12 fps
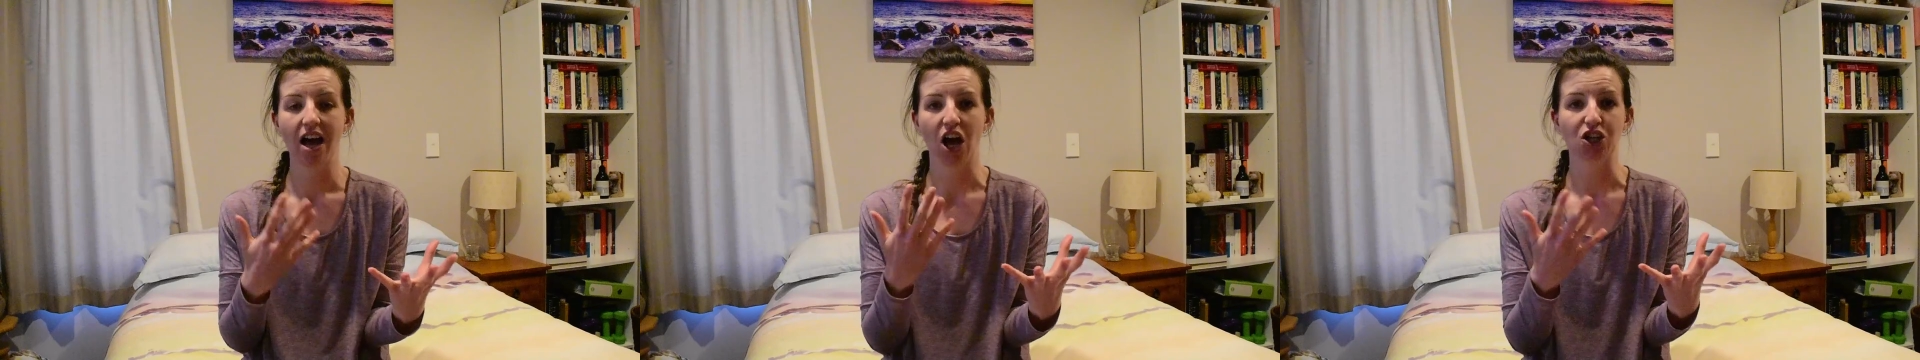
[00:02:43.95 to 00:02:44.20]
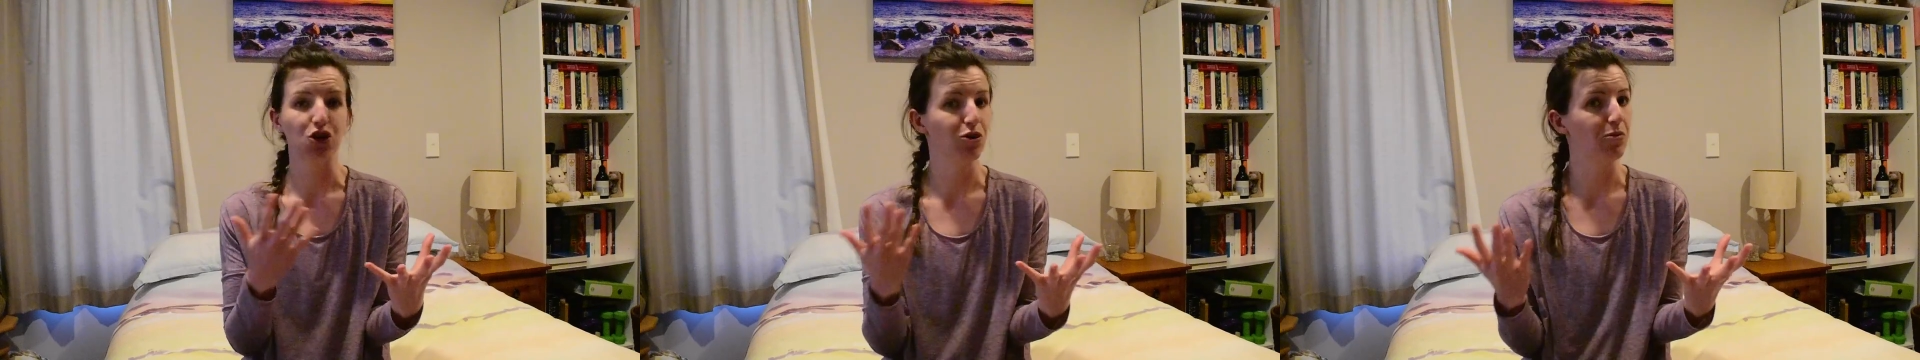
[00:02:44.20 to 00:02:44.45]

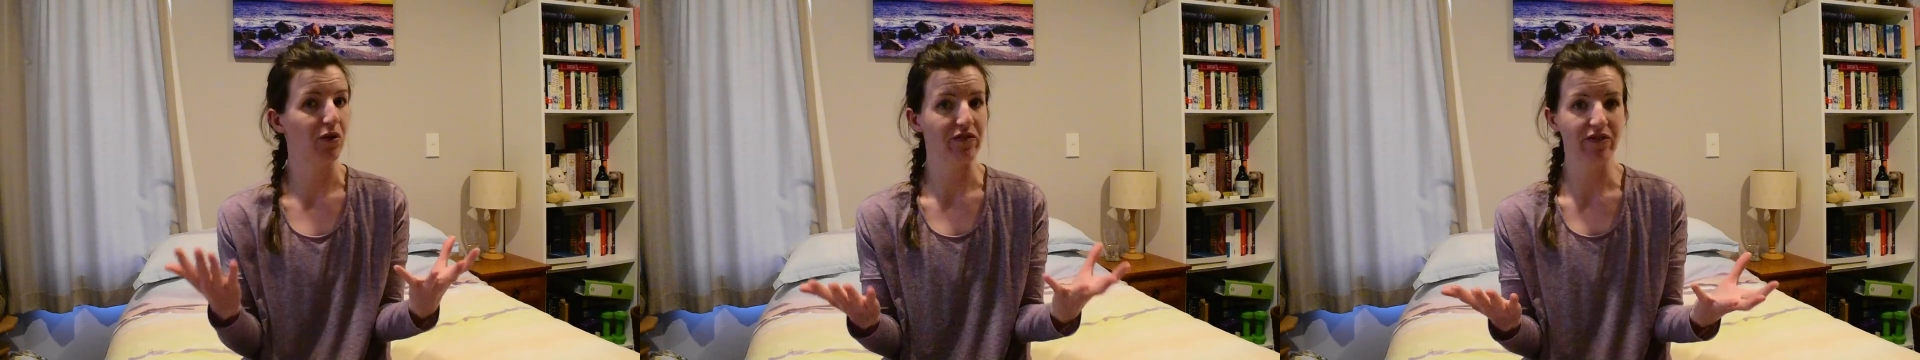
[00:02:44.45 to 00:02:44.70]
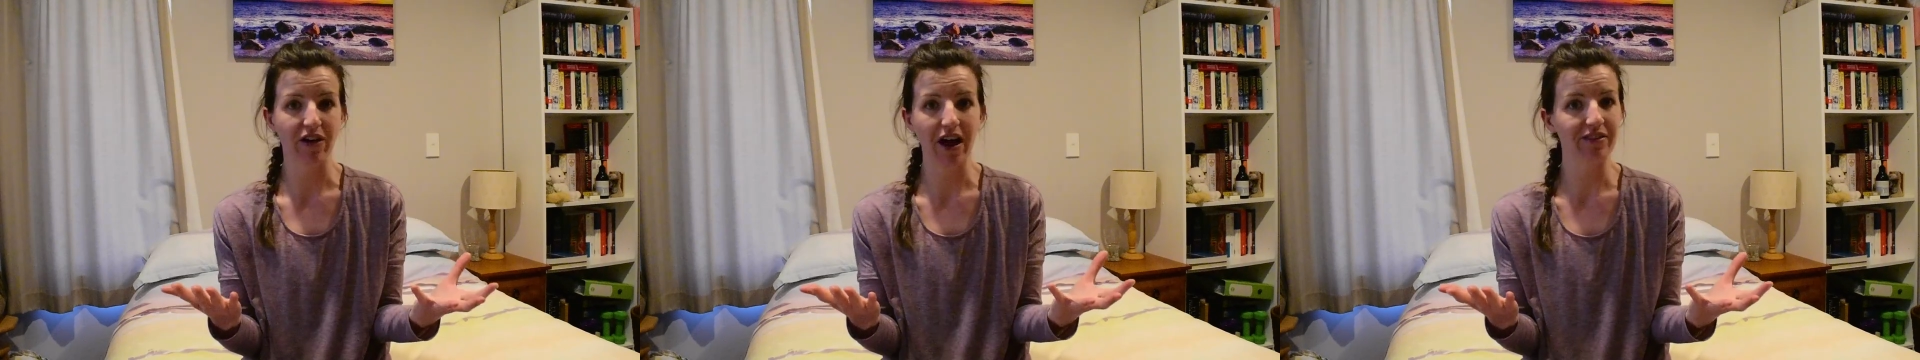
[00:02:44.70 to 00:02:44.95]
a
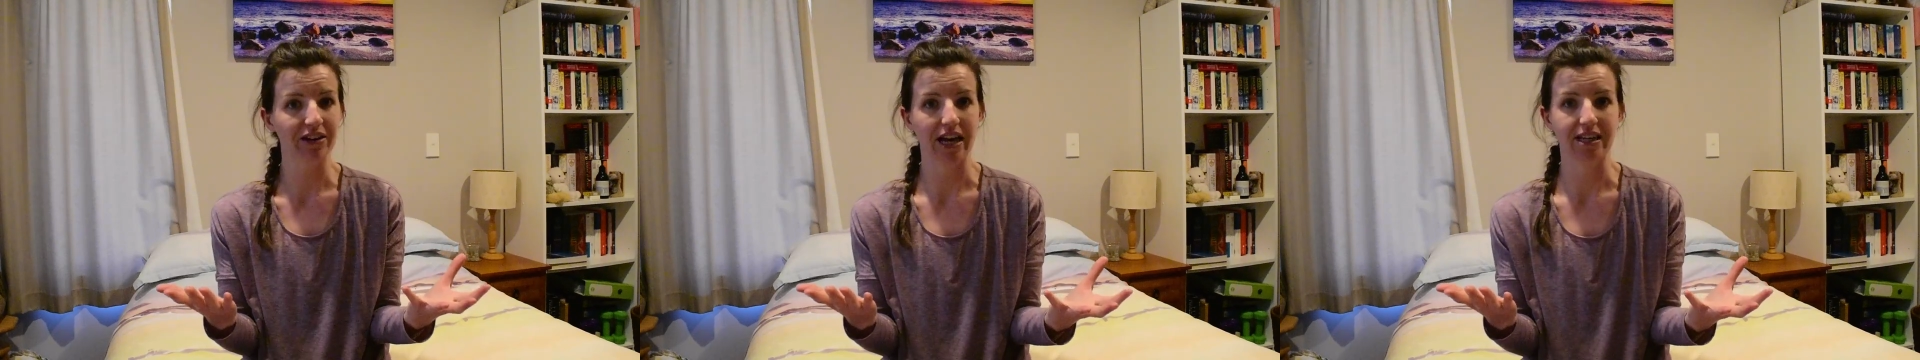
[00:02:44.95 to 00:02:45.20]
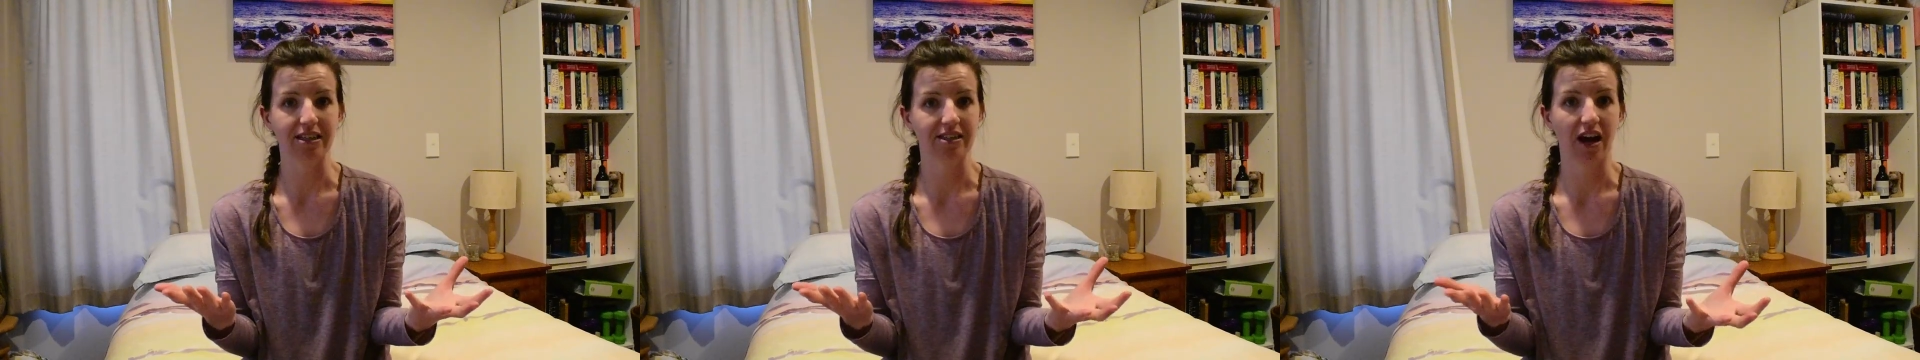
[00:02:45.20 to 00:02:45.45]

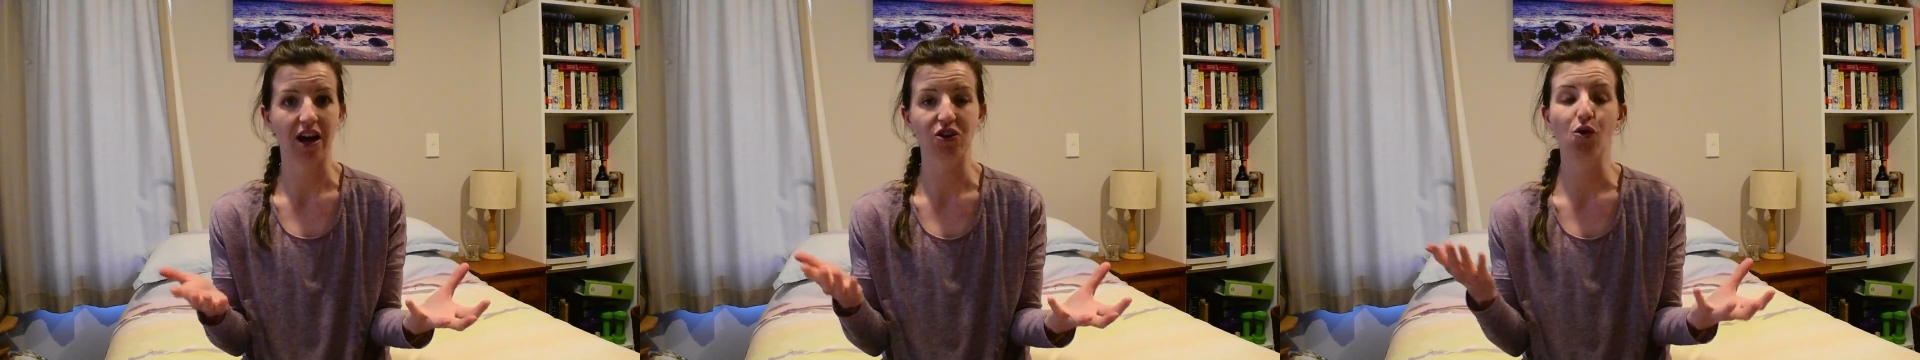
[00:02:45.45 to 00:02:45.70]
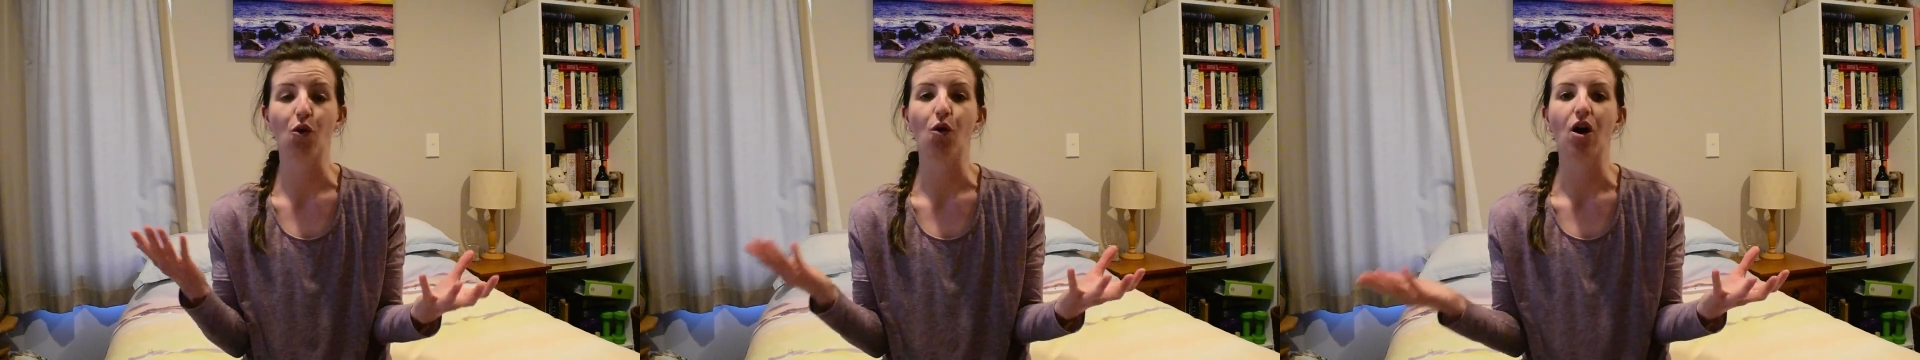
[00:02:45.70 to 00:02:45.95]
2.5-layer design,
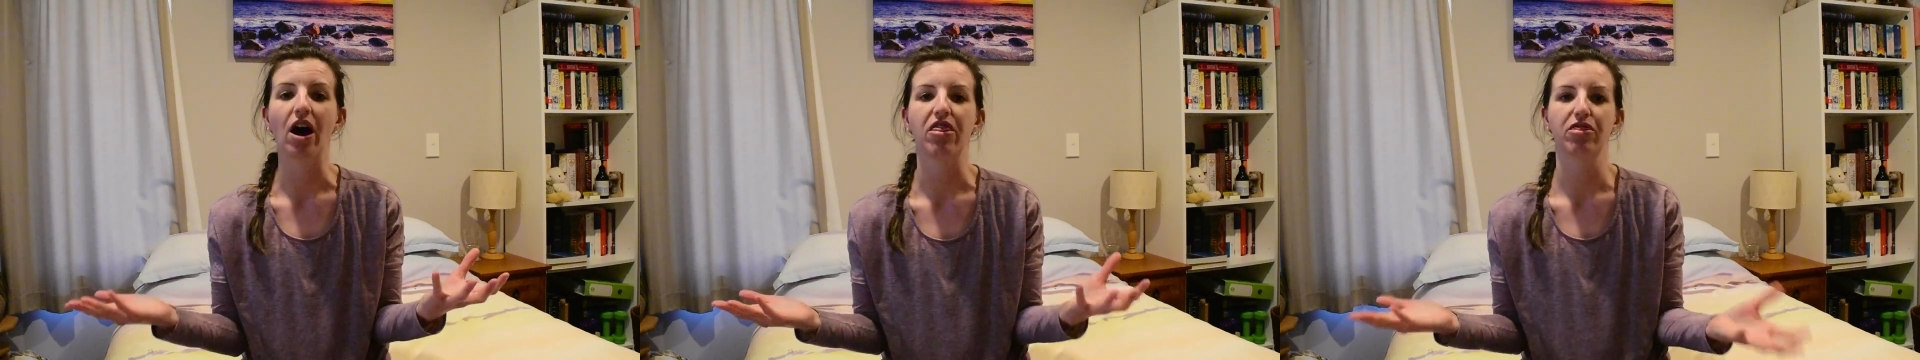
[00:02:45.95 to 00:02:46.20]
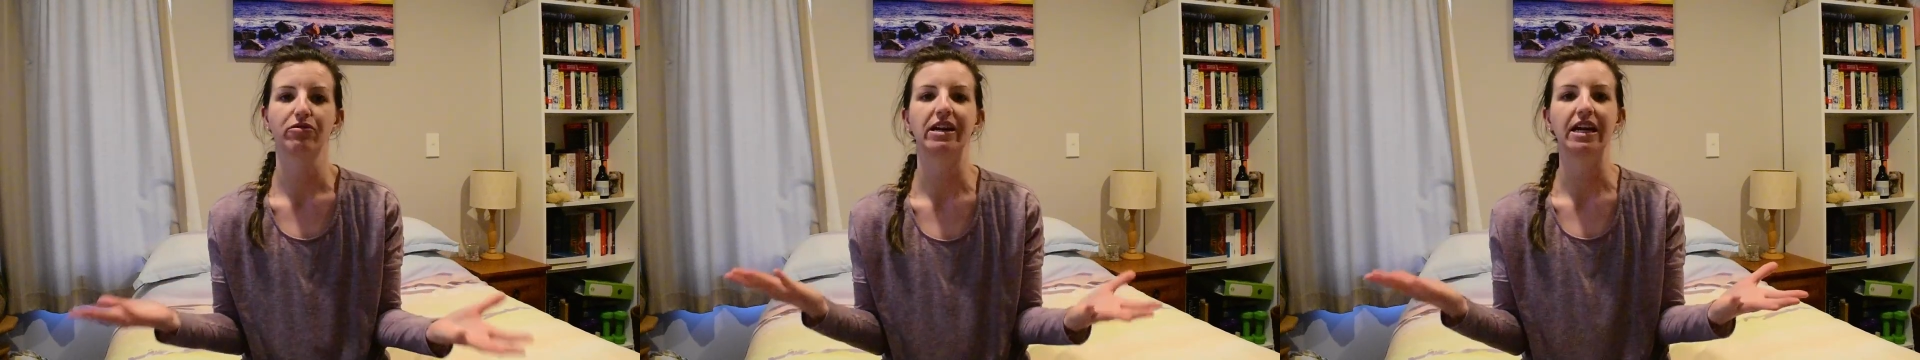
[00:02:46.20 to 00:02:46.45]
or a
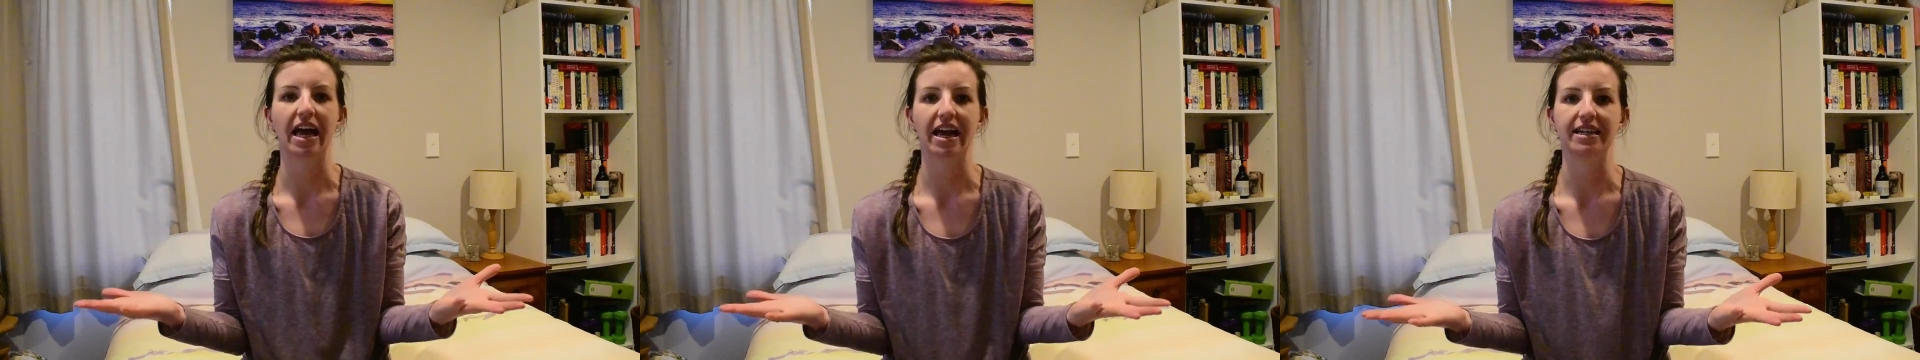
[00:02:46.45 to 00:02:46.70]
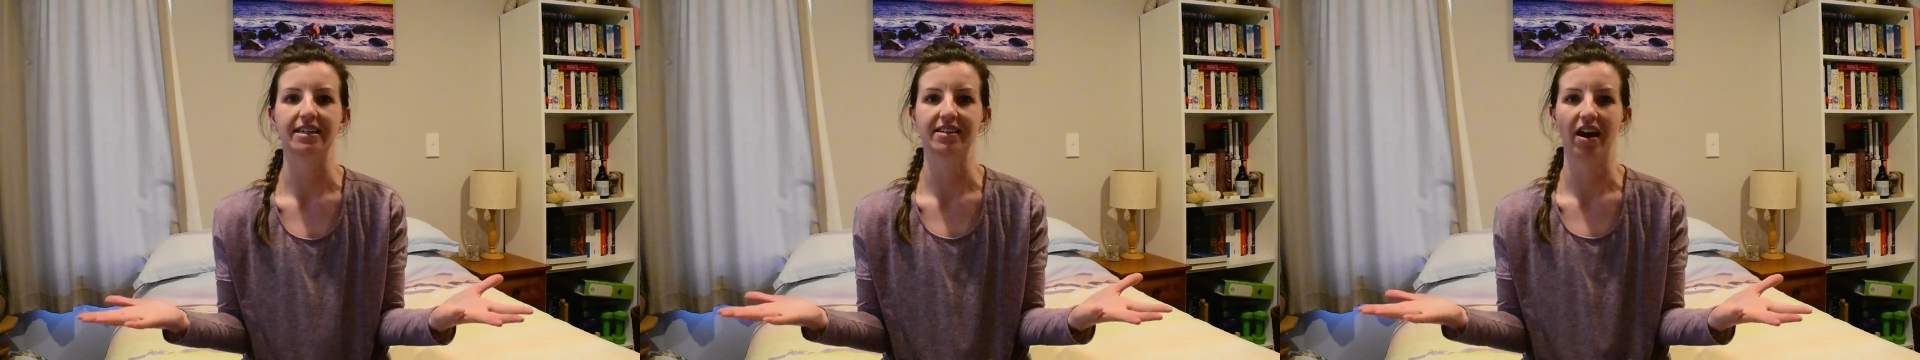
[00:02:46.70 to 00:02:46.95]

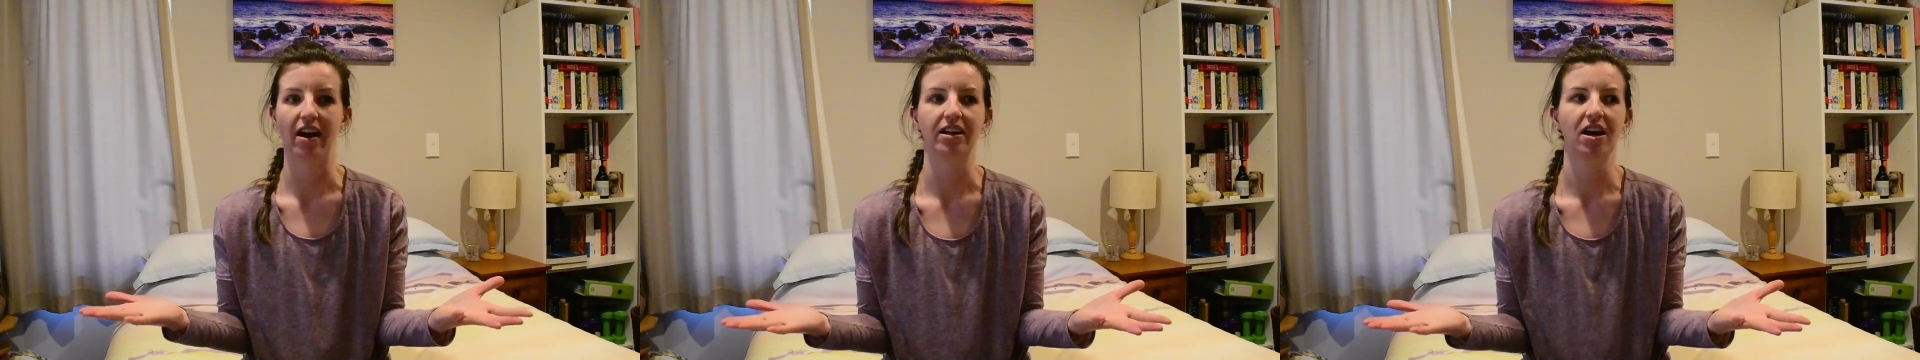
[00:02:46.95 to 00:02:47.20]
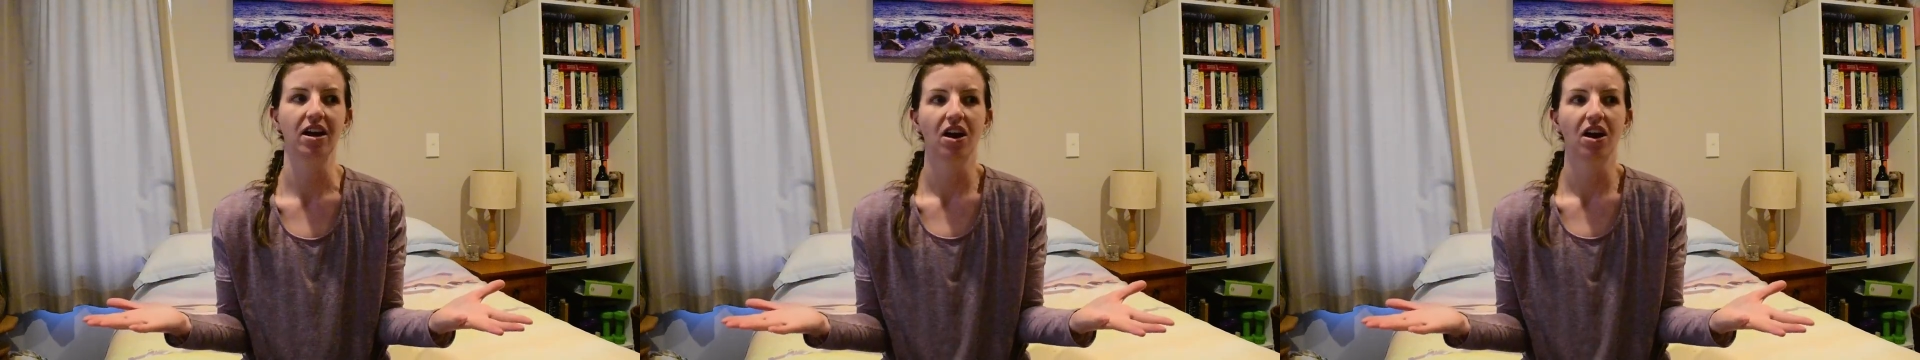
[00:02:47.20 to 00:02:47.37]
3-layer design.